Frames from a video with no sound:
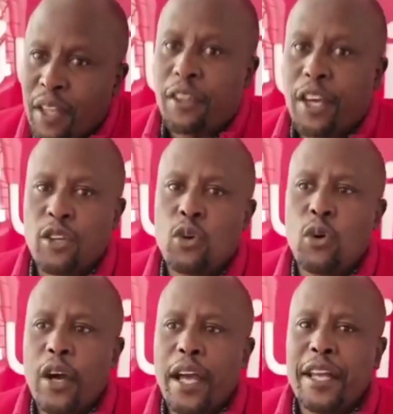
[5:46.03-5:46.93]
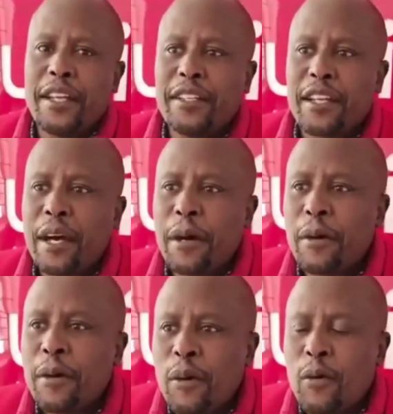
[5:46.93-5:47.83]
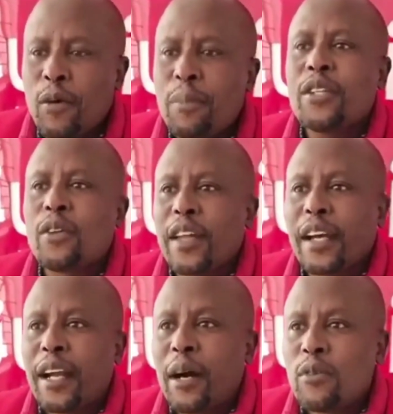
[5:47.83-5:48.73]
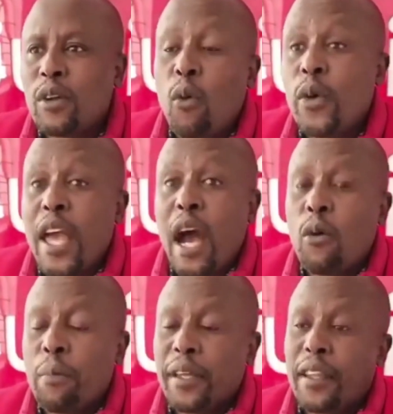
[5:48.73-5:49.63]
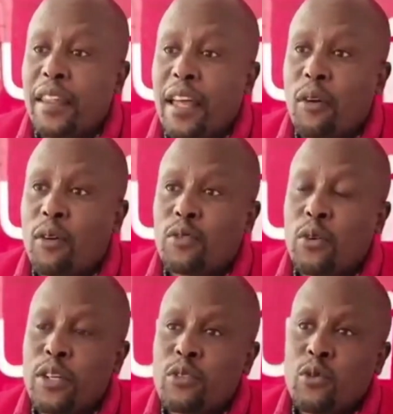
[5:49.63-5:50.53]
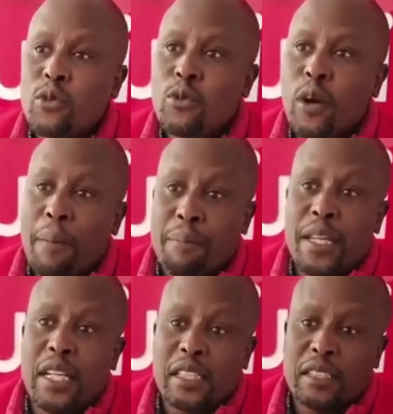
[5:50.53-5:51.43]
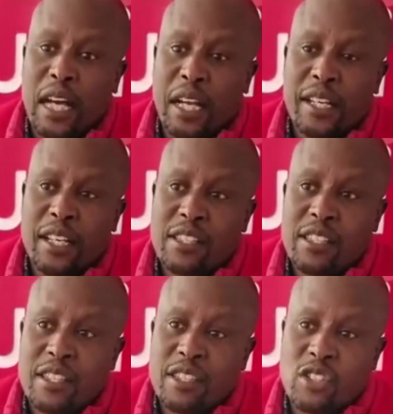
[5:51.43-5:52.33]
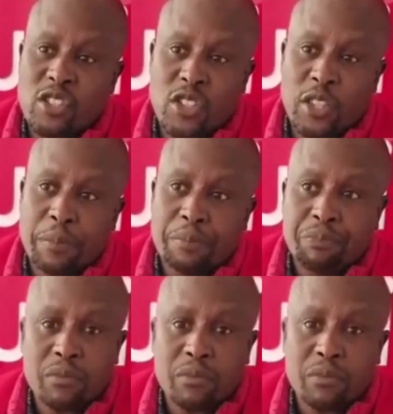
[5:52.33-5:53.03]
Thank you, and we meet on the ground. We are hoping that they are not going to appeal against this decision.